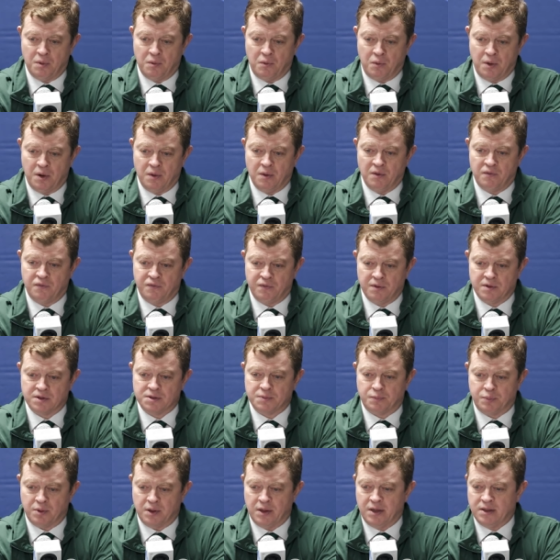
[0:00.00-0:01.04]
We were
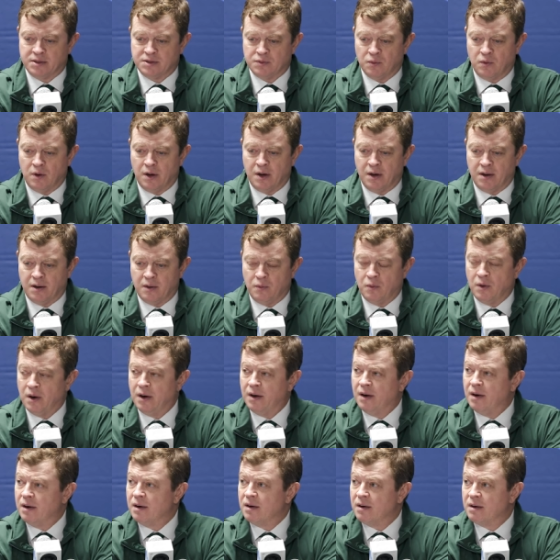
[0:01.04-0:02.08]
first place wire to
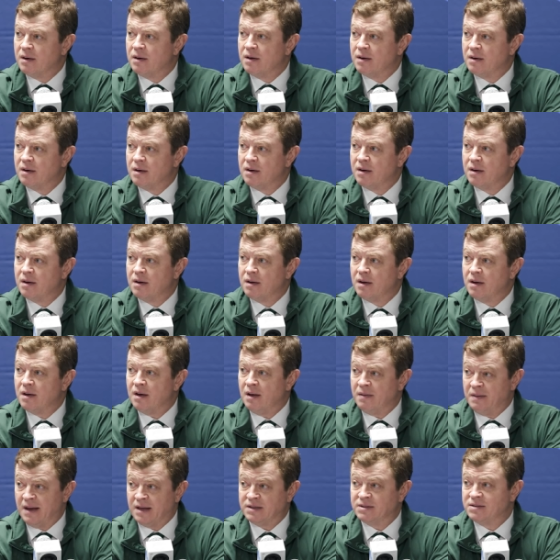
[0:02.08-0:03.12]
wire.
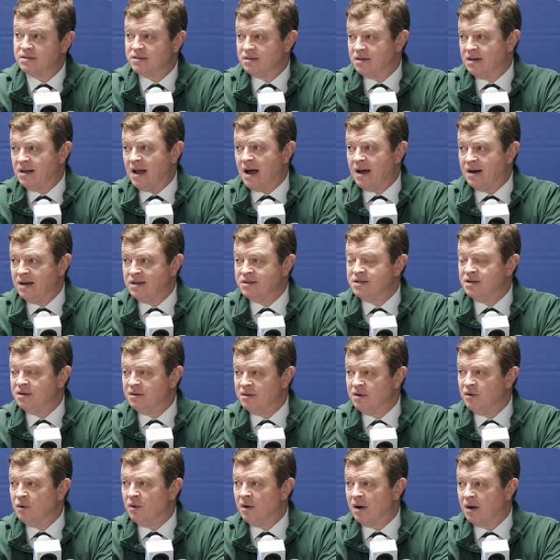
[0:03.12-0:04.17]
And that's not easy
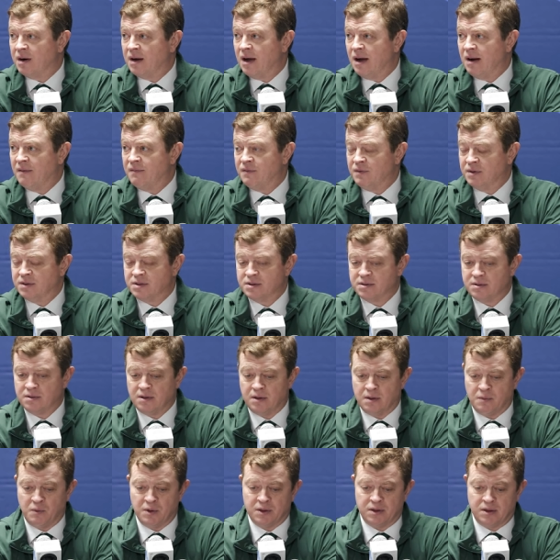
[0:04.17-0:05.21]
to do in our conference
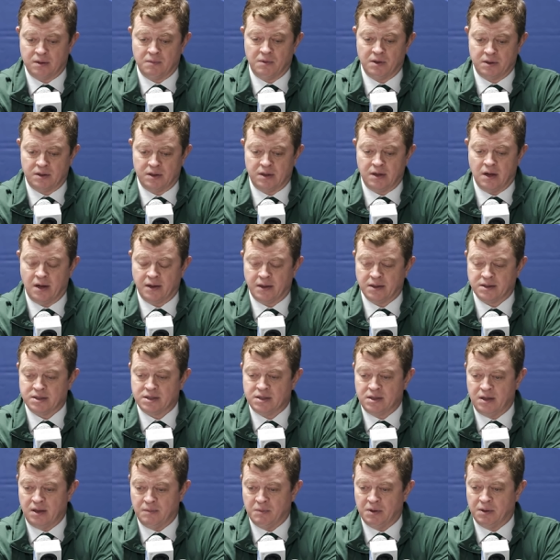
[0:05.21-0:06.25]
with the
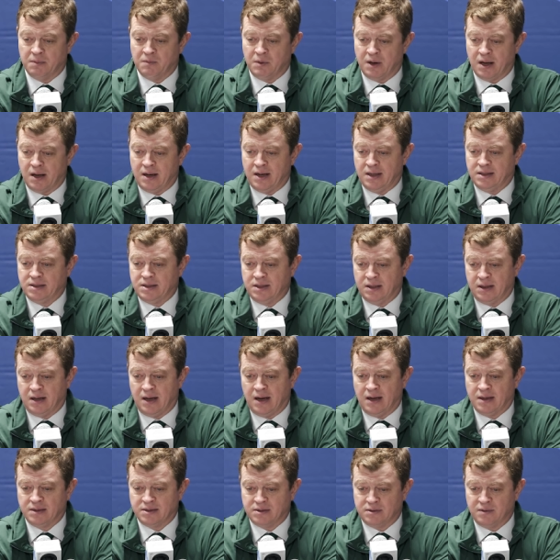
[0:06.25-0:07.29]
youngest team. And we got 18
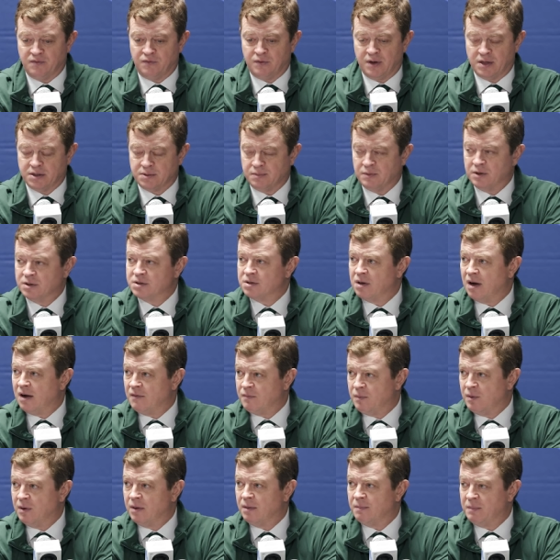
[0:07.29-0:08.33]
guys, freshman or
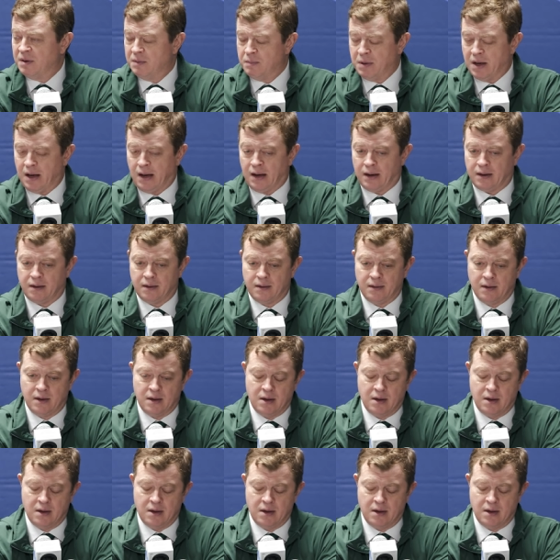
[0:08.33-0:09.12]
sophomore, be back.